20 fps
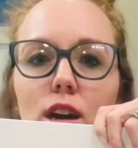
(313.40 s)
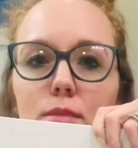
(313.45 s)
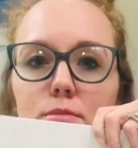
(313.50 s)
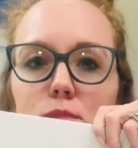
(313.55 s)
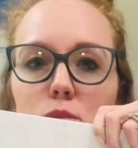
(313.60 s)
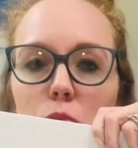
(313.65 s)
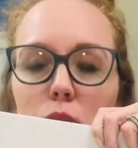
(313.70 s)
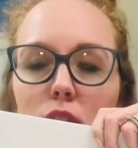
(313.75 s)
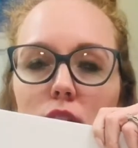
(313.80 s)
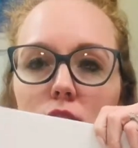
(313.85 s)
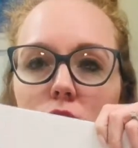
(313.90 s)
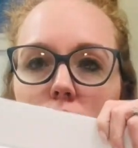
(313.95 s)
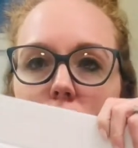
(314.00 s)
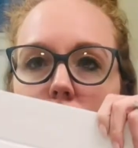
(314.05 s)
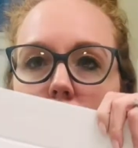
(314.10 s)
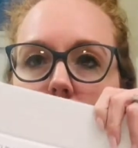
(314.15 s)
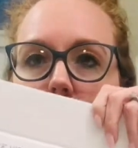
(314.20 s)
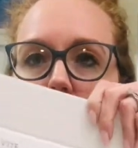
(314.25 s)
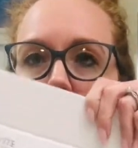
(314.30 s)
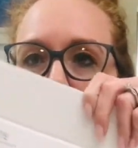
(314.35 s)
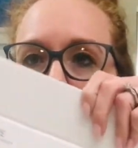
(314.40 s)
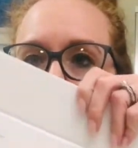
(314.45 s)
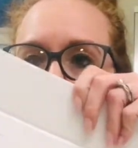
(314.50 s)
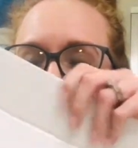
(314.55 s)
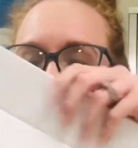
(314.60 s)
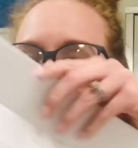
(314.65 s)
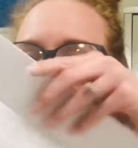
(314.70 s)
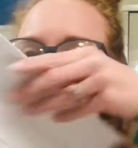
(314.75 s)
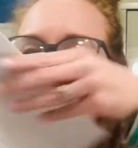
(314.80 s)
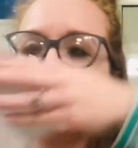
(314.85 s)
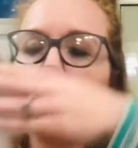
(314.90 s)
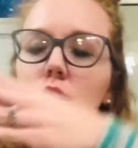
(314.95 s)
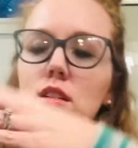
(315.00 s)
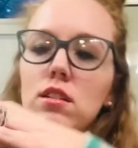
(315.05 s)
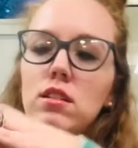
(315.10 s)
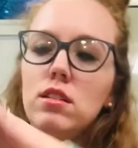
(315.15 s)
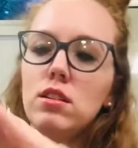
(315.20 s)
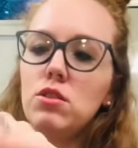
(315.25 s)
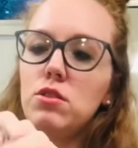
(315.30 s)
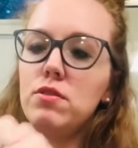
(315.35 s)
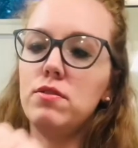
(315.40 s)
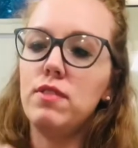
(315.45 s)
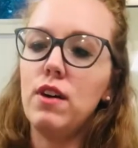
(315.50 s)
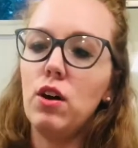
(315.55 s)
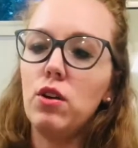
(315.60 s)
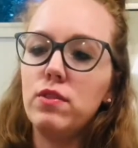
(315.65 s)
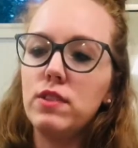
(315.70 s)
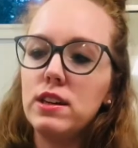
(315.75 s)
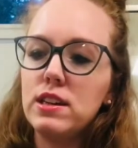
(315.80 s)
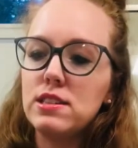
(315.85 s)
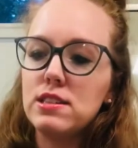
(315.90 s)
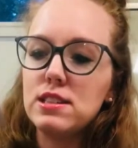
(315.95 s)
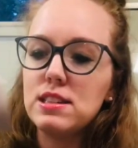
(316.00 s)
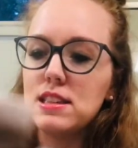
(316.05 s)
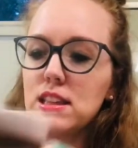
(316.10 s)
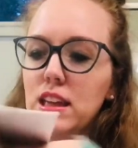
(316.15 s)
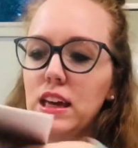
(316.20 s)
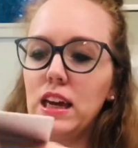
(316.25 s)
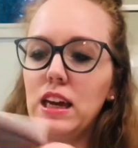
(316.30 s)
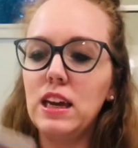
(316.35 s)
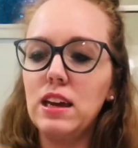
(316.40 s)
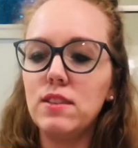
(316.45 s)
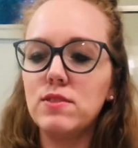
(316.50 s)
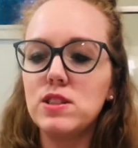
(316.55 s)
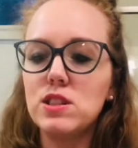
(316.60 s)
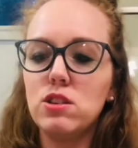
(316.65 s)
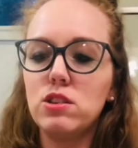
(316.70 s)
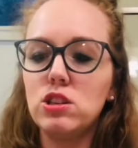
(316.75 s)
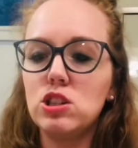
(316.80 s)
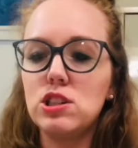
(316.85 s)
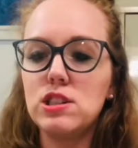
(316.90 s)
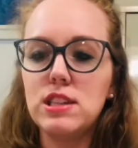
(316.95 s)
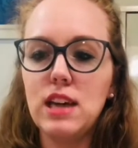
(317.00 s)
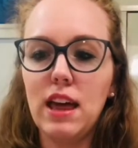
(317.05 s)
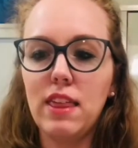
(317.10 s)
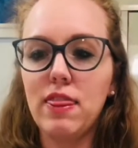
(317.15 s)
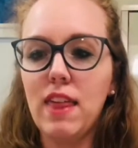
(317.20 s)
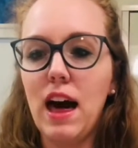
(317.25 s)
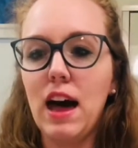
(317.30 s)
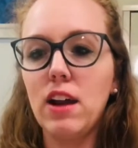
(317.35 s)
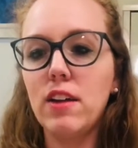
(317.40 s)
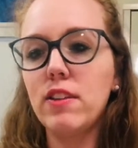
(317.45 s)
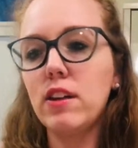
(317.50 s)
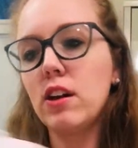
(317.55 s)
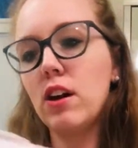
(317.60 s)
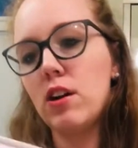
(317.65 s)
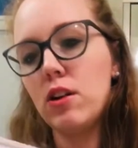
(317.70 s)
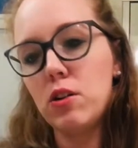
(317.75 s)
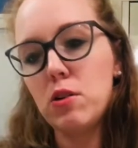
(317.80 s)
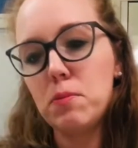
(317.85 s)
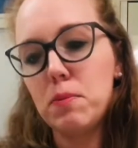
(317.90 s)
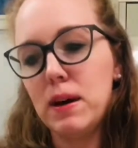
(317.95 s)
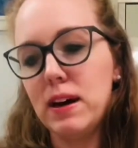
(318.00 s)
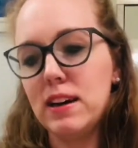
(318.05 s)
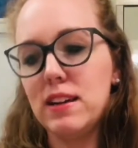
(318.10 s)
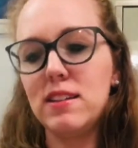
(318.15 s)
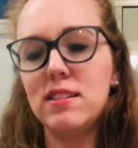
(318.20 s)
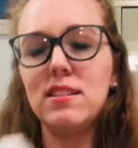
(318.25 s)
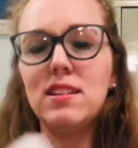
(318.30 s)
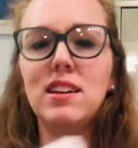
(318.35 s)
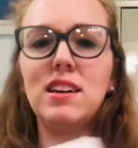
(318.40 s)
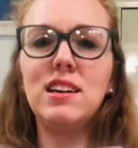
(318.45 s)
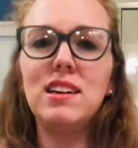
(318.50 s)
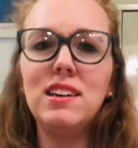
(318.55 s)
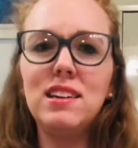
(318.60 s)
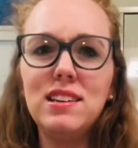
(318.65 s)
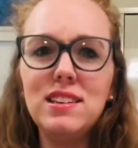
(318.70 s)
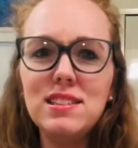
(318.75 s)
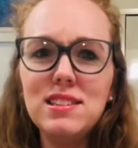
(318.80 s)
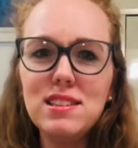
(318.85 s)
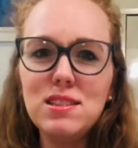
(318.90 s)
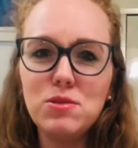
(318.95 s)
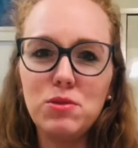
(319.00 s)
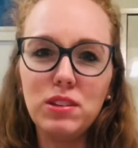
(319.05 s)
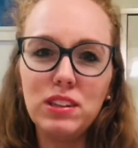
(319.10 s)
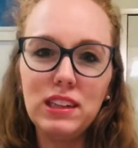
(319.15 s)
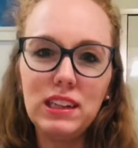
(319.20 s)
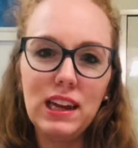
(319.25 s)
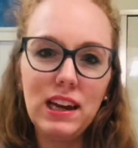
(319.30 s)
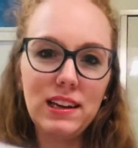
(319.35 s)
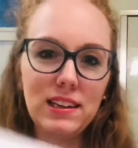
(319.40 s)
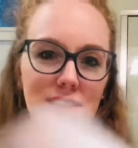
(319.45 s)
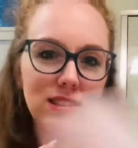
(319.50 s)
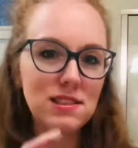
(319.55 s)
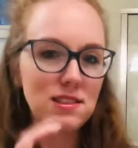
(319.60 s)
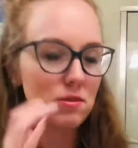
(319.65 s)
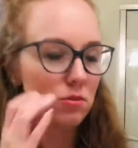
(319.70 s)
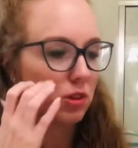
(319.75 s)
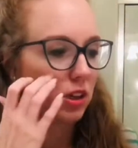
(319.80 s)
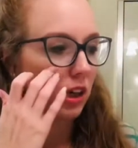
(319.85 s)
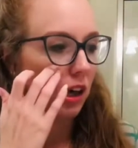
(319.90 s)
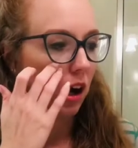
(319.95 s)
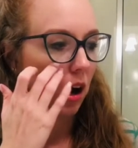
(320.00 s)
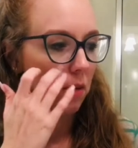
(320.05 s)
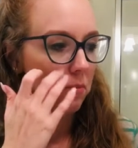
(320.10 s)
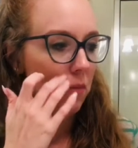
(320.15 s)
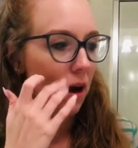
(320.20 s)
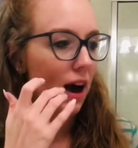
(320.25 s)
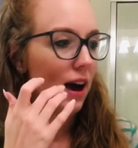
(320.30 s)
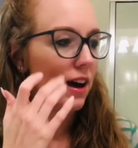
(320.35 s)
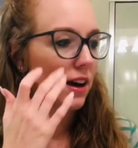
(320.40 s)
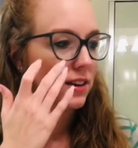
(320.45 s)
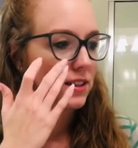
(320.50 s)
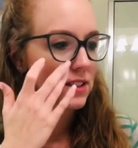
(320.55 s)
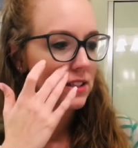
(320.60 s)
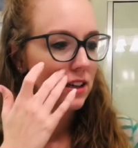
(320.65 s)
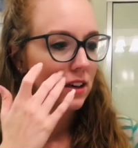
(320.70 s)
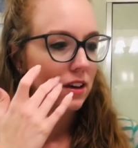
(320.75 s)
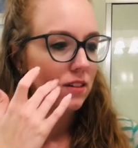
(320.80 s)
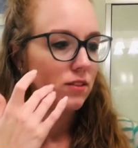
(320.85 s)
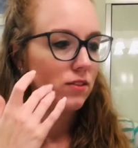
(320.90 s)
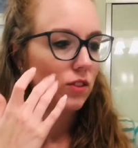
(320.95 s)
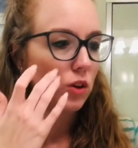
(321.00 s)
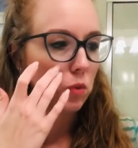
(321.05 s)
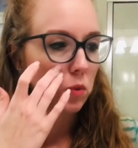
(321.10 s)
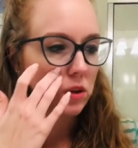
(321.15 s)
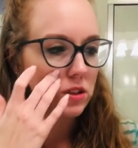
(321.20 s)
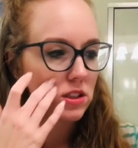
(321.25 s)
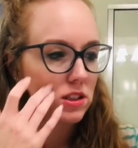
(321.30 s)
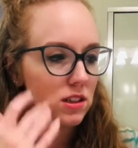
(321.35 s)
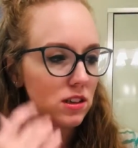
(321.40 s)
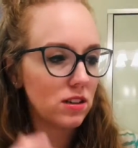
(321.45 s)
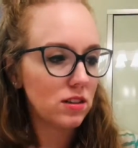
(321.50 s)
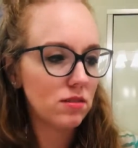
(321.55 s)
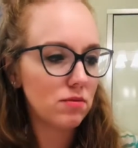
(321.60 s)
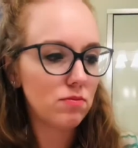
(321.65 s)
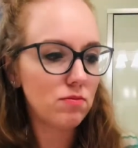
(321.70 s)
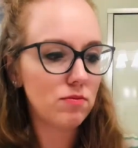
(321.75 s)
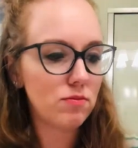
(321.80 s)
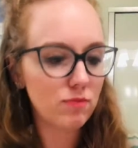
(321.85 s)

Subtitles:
comes with the little velvet sleeves, so you could just take that on the go, but this is really nice, really compact if you want to